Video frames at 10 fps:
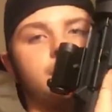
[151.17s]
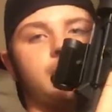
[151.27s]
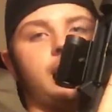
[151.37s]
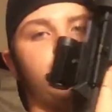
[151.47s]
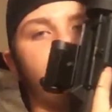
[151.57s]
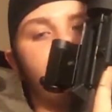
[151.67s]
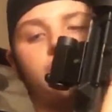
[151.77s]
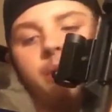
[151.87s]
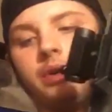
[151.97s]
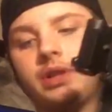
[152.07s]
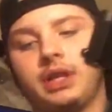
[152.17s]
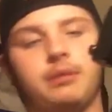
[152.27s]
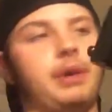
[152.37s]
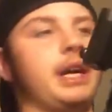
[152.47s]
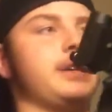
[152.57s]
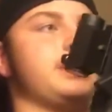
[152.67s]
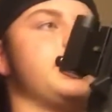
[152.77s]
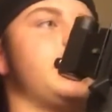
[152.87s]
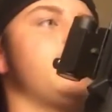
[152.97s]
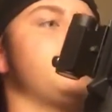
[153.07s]
However, I will take the magazine
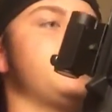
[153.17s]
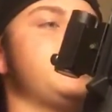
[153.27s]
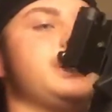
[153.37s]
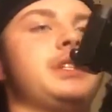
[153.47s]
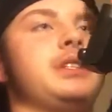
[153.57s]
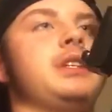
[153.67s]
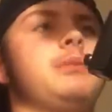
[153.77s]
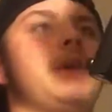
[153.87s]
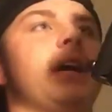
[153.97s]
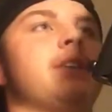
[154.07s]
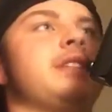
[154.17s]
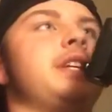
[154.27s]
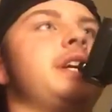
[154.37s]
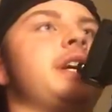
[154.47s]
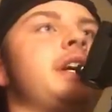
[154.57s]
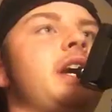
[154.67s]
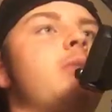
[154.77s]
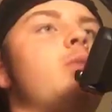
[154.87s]
out. This is the magazine it came